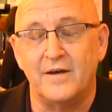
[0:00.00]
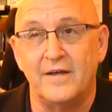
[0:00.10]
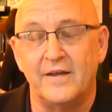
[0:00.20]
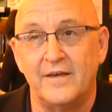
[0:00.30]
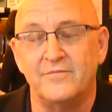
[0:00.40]

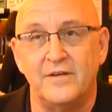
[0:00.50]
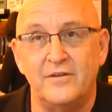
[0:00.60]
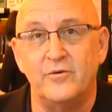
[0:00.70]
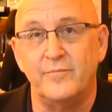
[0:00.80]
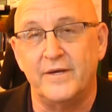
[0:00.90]
And I guess I
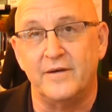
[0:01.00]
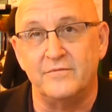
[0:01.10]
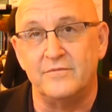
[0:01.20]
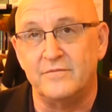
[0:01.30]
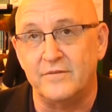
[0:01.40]
do it
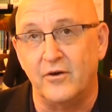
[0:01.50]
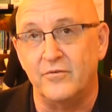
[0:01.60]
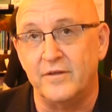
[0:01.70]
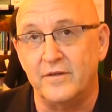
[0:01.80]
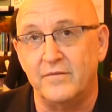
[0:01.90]
because it's the
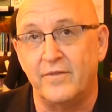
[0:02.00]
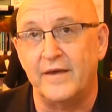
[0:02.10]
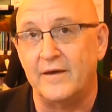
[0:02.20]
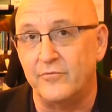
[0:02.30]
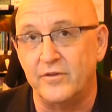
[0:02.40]
only
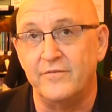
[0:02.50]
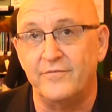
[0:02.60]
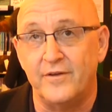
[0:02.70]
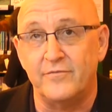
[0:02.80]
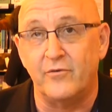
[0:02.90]
thing I'm really
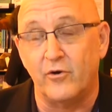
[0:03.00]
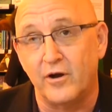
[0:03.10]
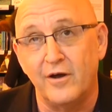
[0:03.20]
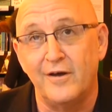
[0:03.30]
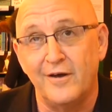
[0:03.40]
fit
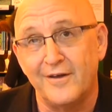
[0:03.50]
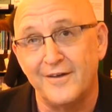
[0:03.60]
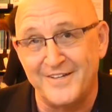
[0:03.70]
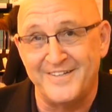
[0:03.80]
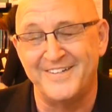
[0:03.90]

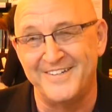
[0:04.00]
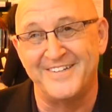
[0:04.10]
for.